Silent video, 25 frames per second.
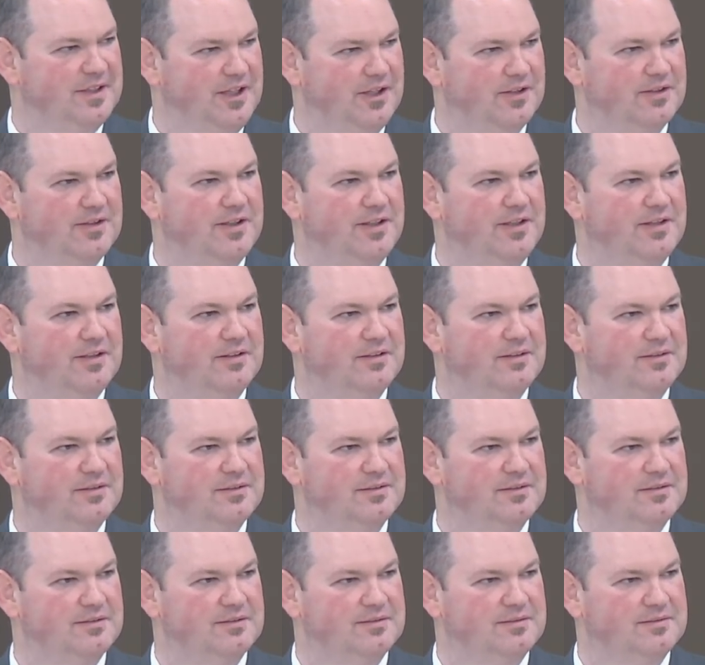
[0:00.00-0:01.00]
Guilty.
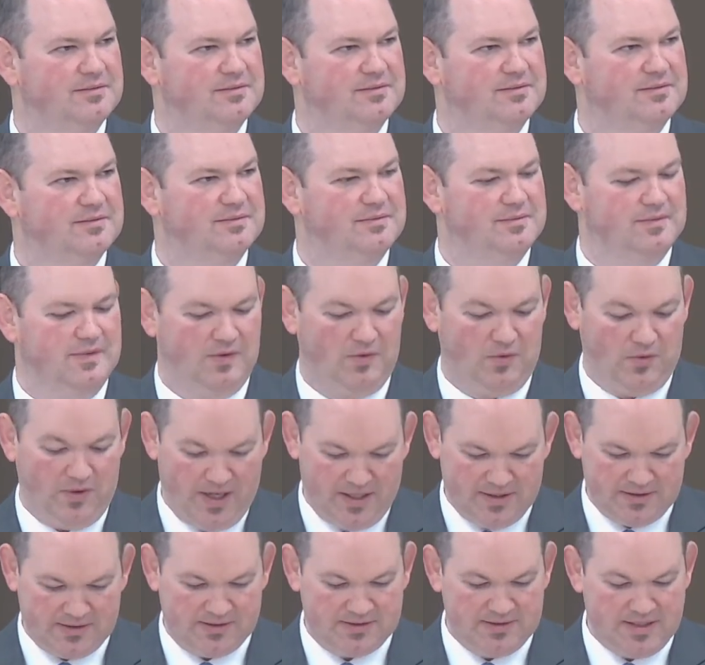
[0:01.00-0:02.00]
Well,
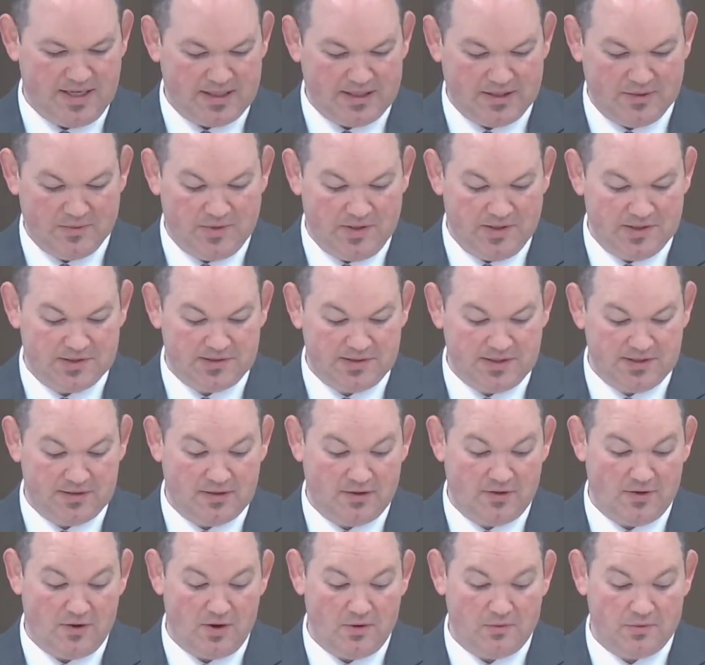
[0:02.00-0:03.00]
that's exactly what he said
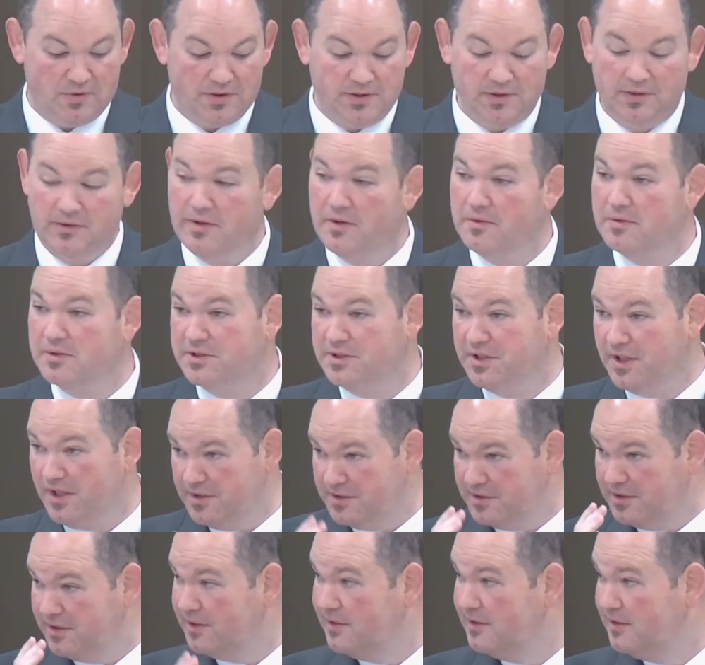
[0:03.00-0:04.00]
the law would do it would
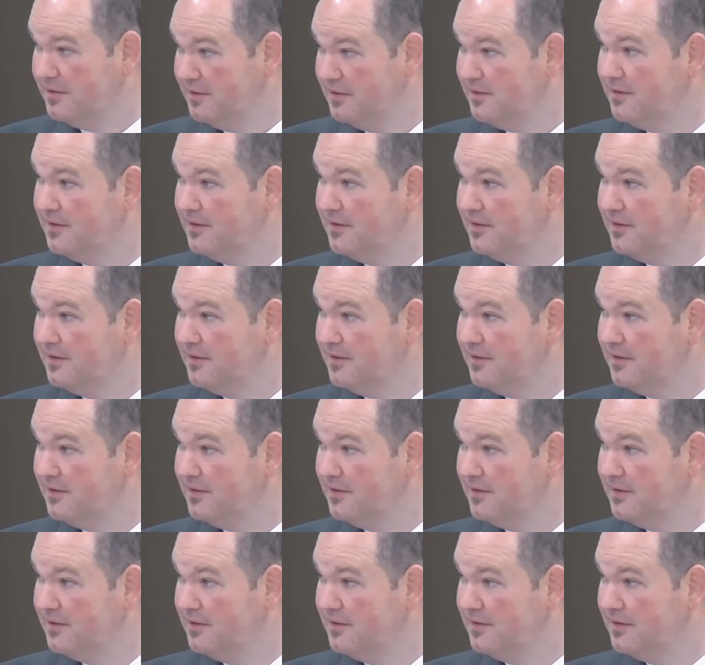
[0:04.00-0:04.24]
judge you.